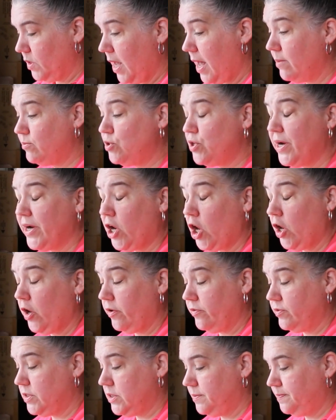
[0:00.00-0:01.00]
abstract
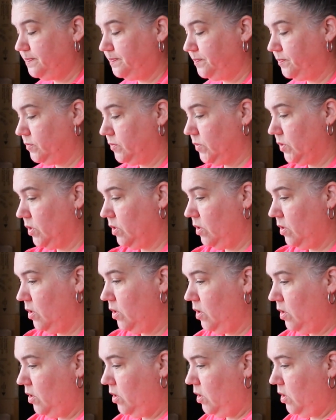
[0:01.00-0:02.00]
curves.
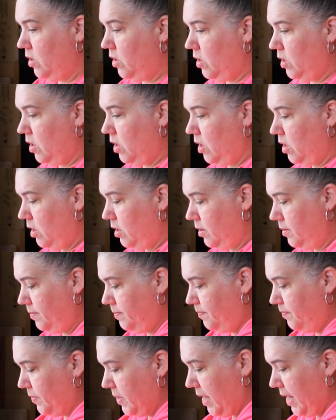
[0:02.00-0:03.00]
Um,